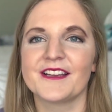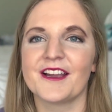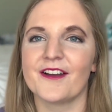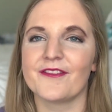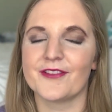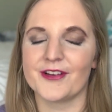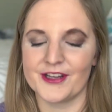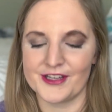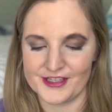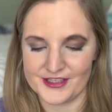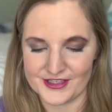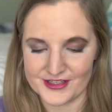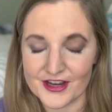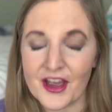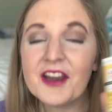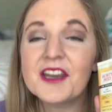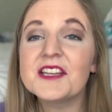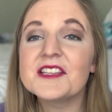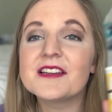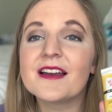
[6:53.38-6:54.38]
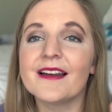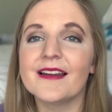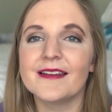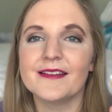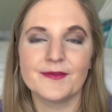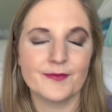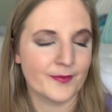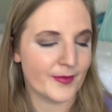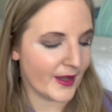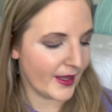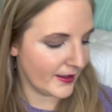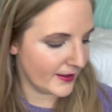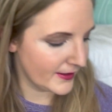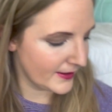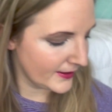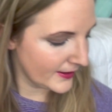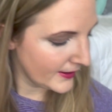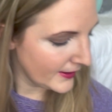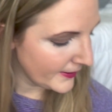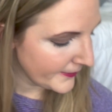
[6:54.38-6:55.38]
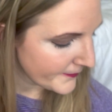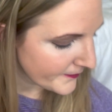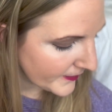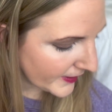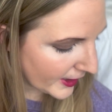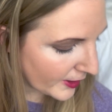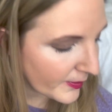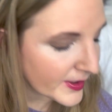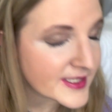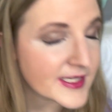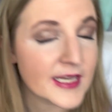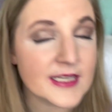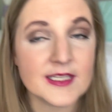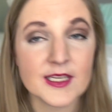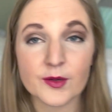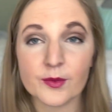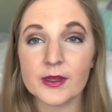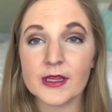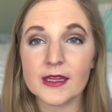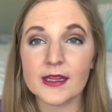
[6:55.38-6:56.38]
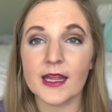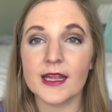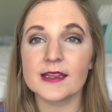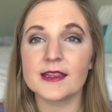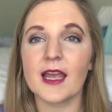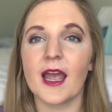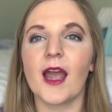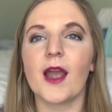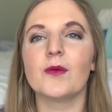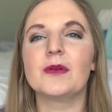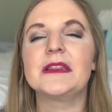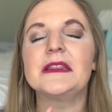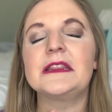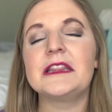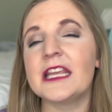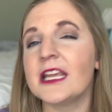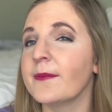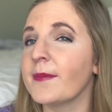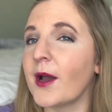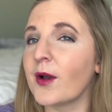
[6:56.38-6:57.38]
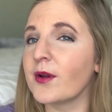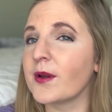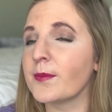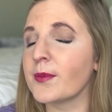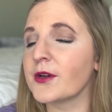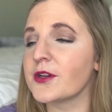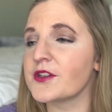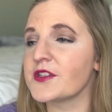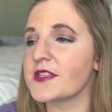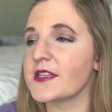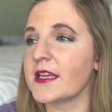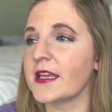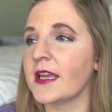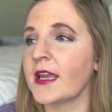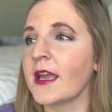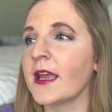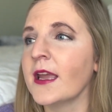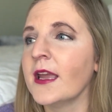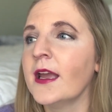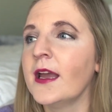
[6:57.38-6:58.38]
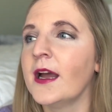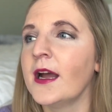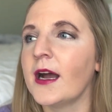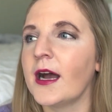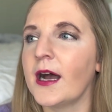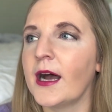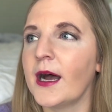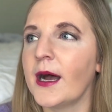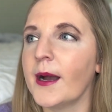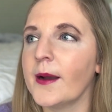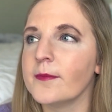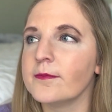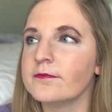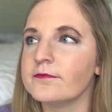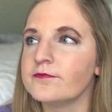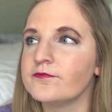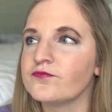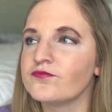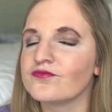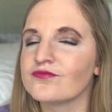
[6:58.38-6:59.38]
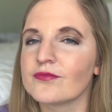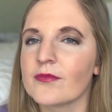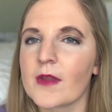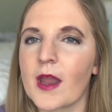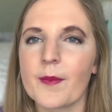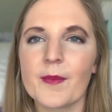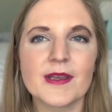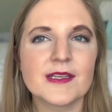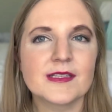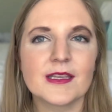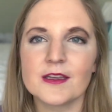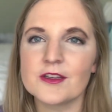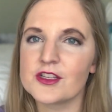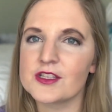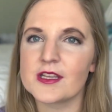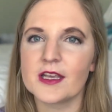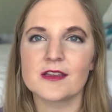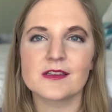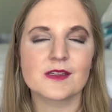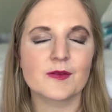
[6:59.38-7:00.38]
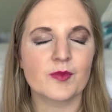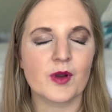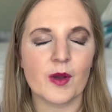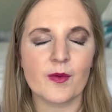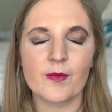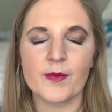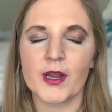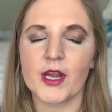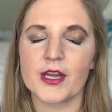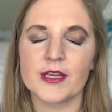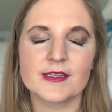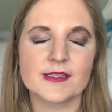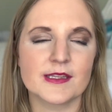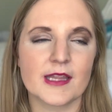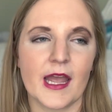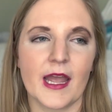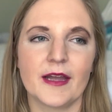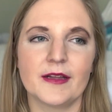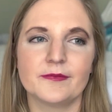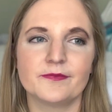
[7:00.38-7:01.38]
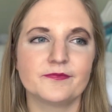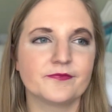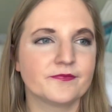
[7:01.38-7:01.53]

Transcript: coverage. Not a ton, but anyways, I did really like that. would think about repurchasing it. Um, my skin just has some problem areas that